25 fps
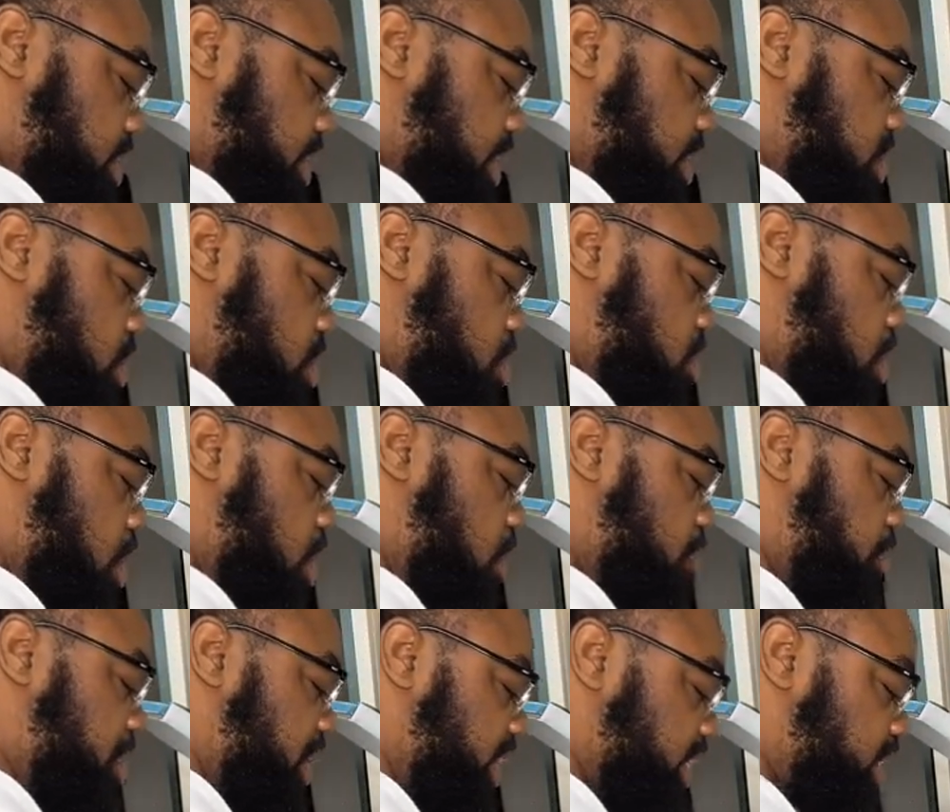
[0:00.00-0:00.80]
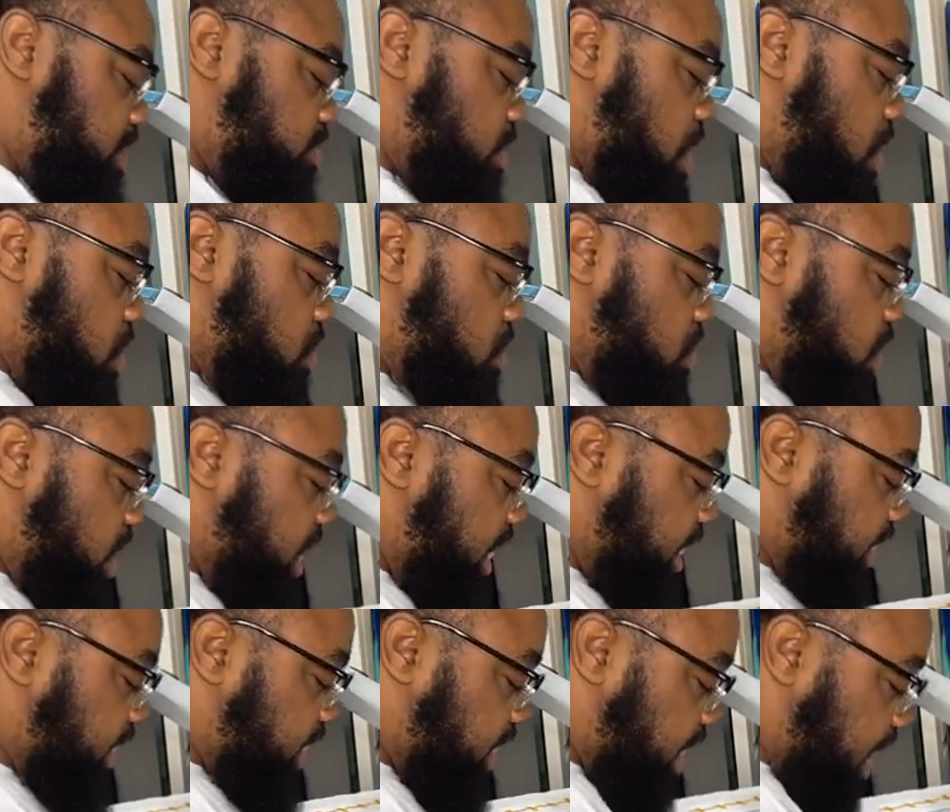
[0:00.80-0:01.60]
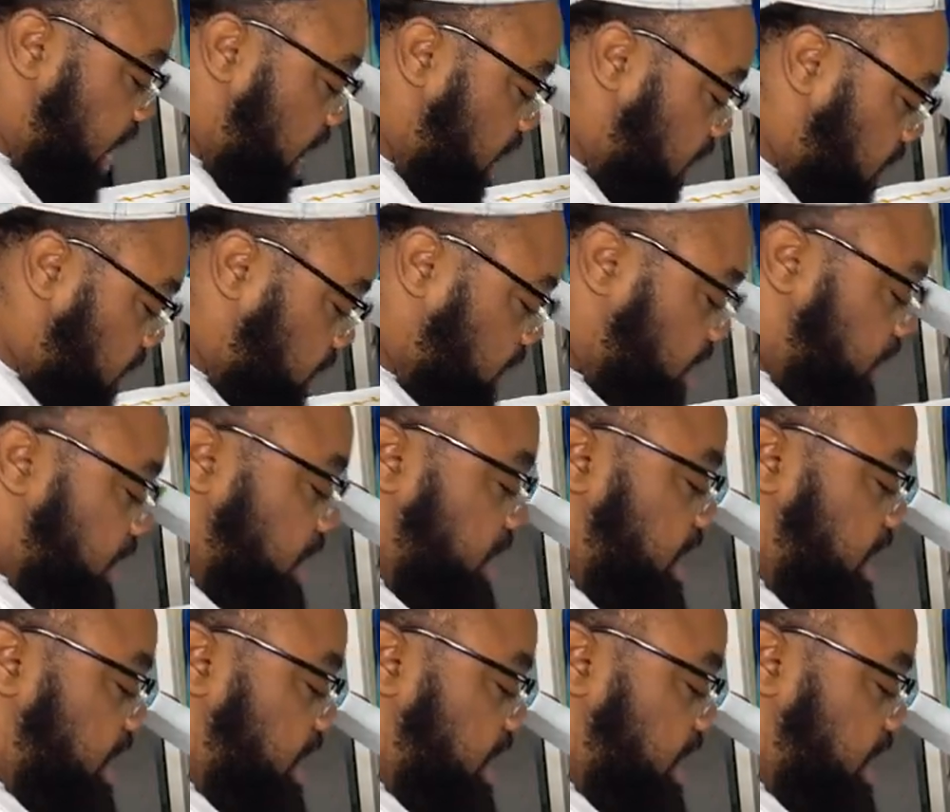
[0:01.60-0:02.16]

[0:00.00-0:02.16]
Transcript: Now, don't go beast mode on this thing.